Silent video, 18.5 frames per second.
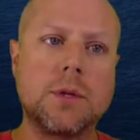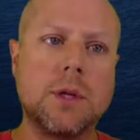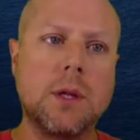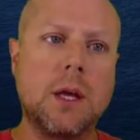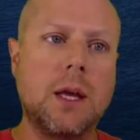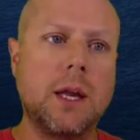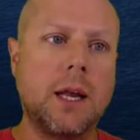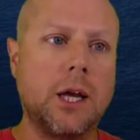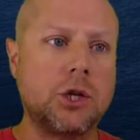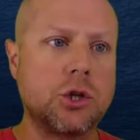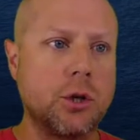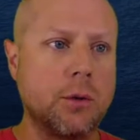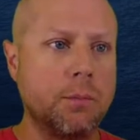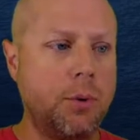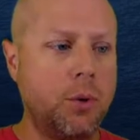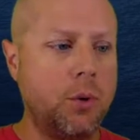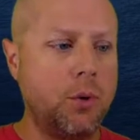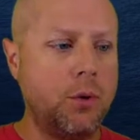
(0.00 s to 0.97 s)
So they can actually
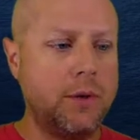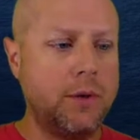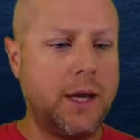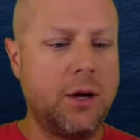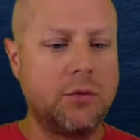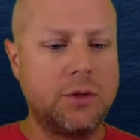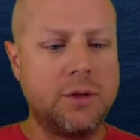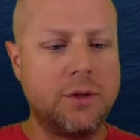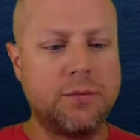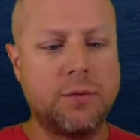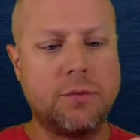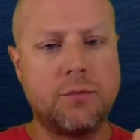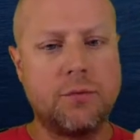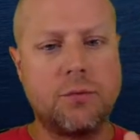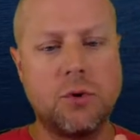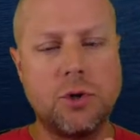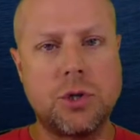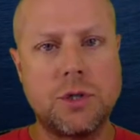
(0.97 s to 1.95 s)
pull down different
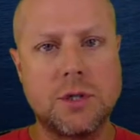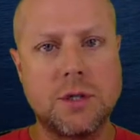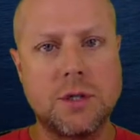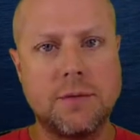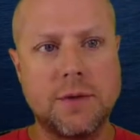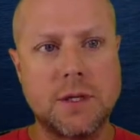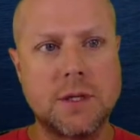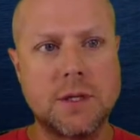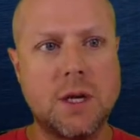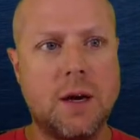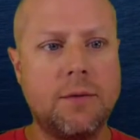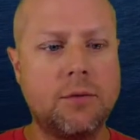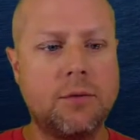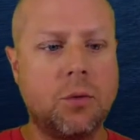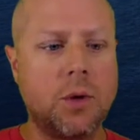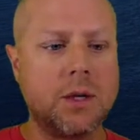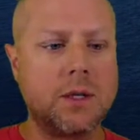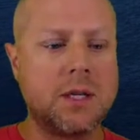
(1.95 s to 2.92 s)
versions of the
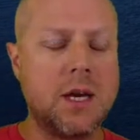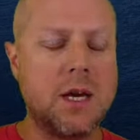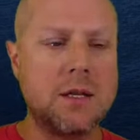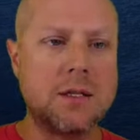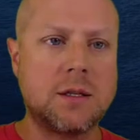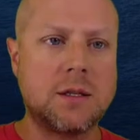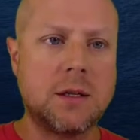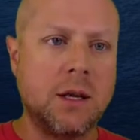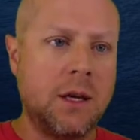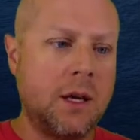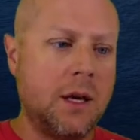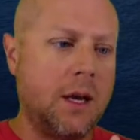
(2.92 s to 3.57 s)
software, test it,